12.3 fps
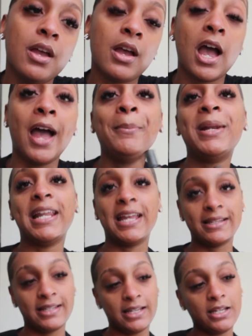I'm
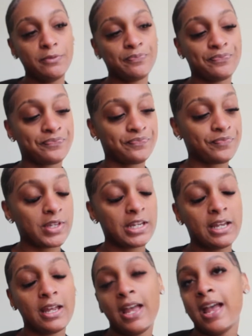lazy,
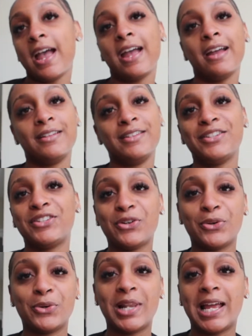and
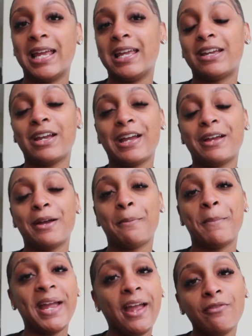so like
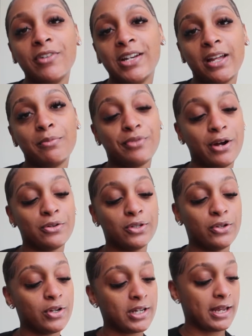my everyday brow
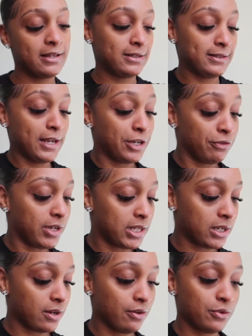look is
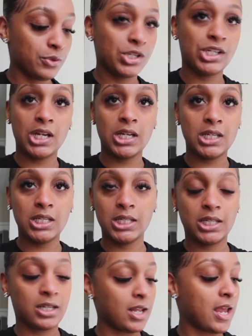literally, oh shit,
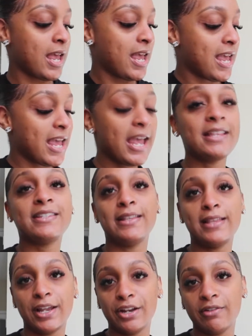it's
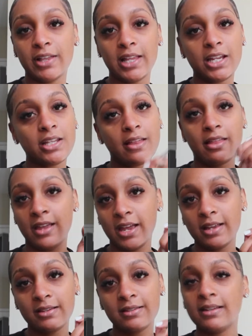literally
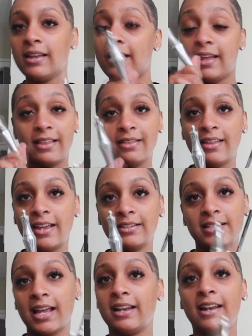this and this,
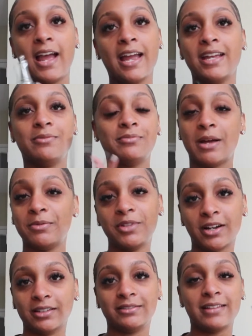and I'm
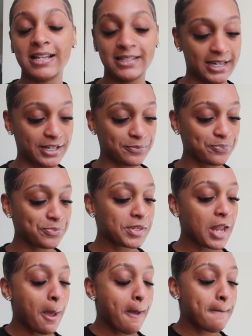done. That's it.
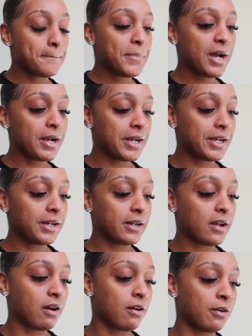But
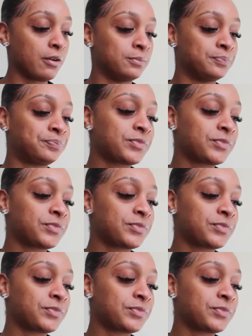I